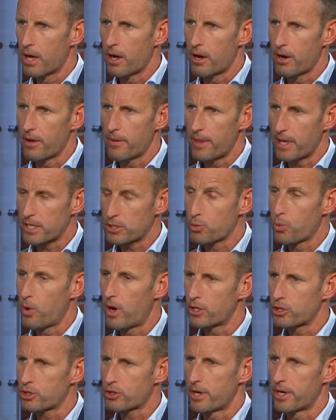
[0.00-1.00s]
Uh, that's
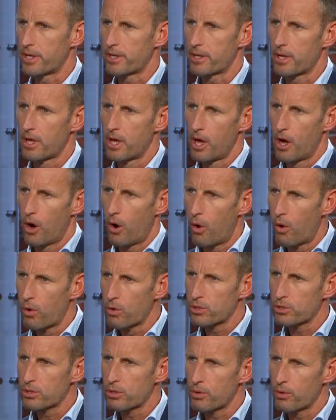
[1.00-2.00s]
one trend.
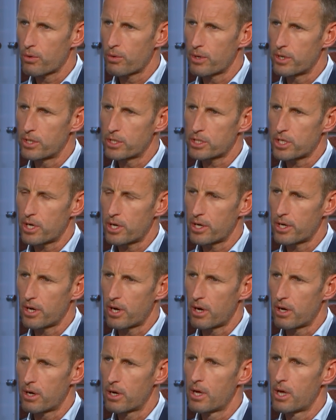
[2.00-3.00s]
Also in
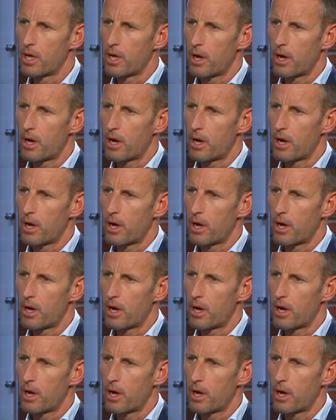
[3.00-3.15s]
China,